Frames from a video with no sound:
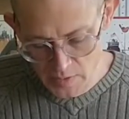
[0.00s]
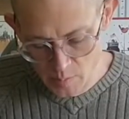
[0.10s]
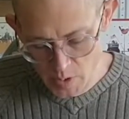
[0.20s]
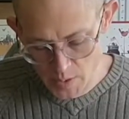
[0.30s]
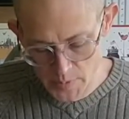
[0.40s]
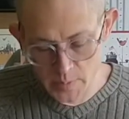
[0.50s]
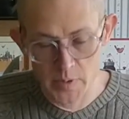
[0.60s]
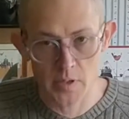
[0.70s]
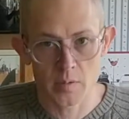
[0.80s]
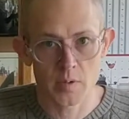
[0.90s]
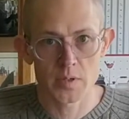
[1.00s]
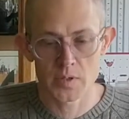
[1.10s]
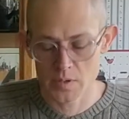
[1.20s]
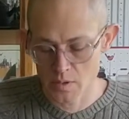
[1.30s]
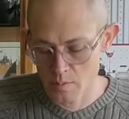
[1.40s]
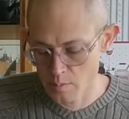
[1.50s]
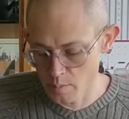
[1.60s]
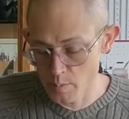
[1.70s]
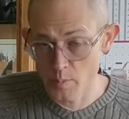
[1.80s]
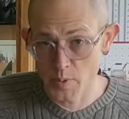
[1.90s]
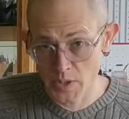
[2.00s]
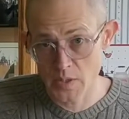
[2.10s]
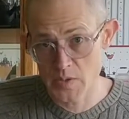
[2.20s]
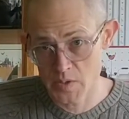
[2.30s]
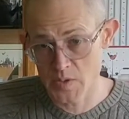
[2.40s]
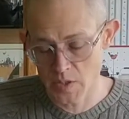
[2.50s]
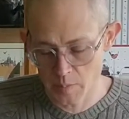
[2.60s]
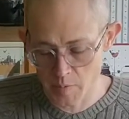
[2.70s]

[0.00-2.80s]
than perhaps some of the other ones, because this tippy